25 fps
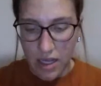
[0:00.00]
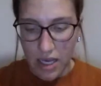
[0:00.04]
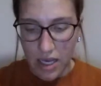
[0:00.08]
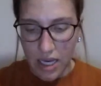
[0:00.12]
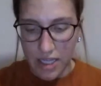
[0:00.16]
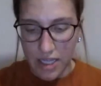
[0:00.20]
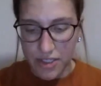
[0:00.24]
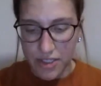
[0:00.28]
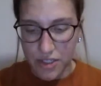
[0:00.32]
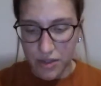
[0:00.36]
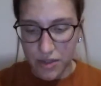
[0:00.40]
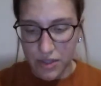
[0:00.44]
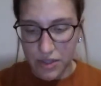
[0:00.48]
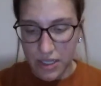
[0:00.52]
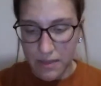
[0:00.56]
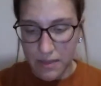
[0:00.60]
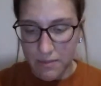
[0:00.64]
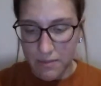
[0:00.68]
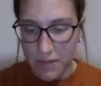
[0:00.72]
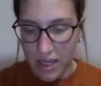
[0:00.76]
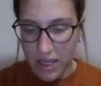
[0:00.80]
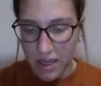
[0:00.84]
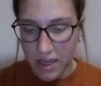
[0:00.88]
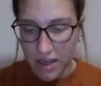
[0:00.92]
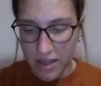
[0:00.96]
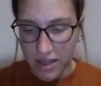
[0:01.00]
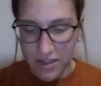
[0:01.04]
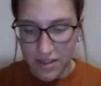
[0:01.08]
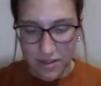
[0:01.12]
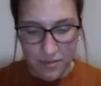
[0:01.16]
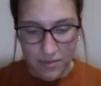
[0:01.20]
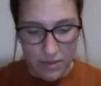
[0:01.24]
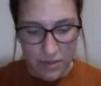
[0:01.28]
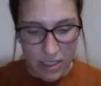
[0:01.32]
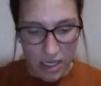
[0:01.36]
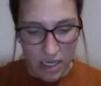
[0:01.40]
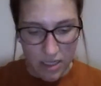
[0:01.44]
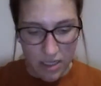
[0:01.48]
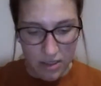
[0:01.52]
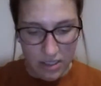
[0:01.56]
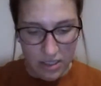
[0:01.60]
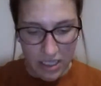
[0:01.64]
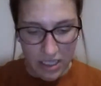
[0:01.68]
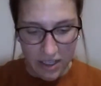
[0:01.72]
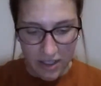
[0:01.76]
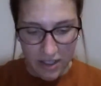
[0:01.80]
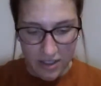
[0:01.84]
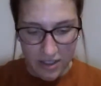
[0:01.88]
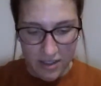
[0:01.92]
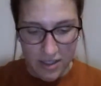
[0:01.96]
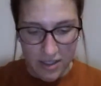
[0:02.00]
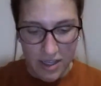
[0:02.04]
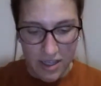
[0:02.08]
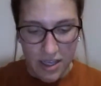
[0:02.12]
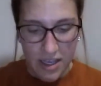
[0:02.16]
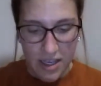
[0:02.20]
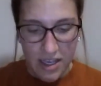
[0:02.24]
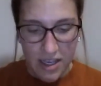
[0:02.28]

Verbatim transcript: I showed him my awesome soccer talents.